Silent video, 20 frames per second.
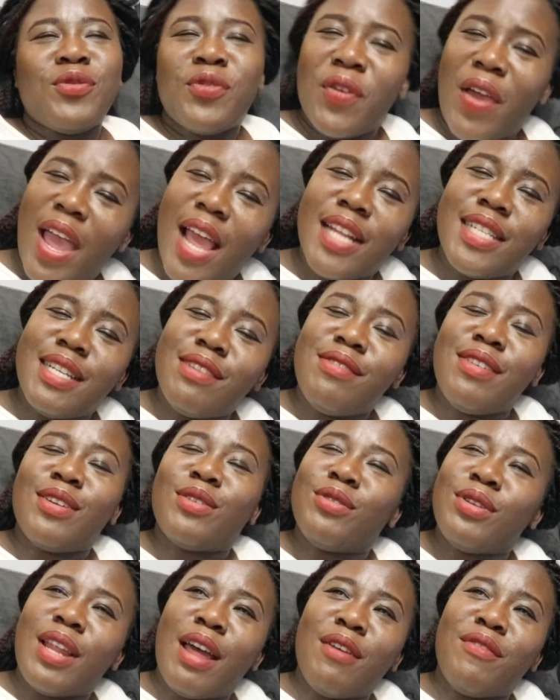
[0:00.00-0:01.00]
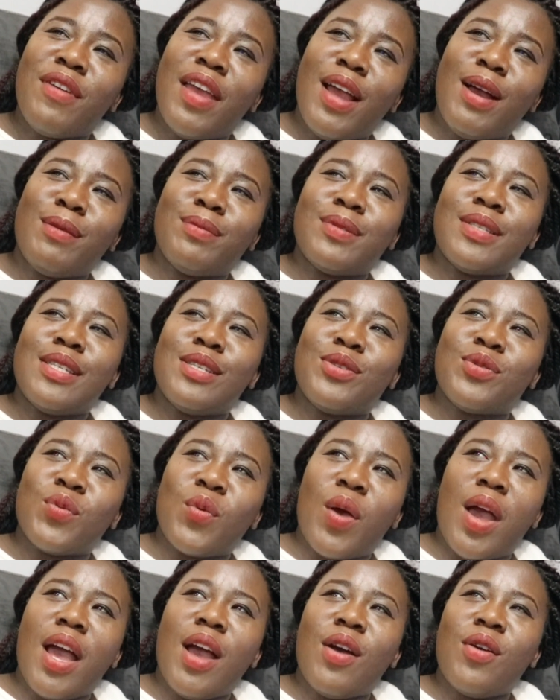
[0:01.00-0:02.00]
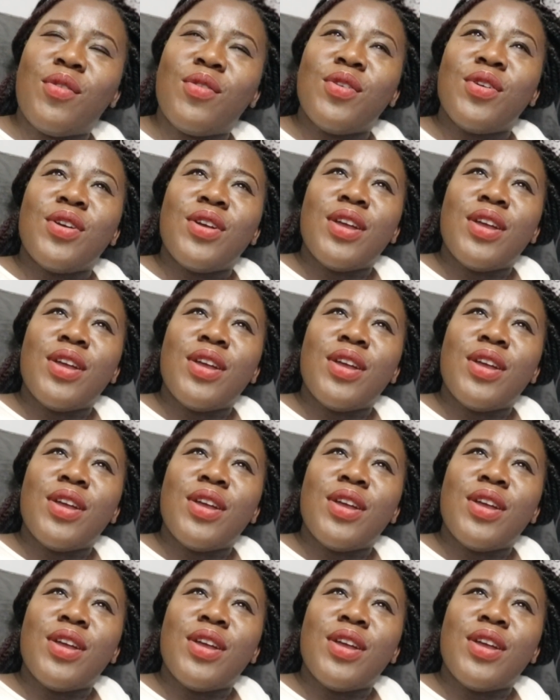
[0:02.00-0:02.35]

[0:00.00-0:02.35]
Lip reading: Faith, we could have helped as well.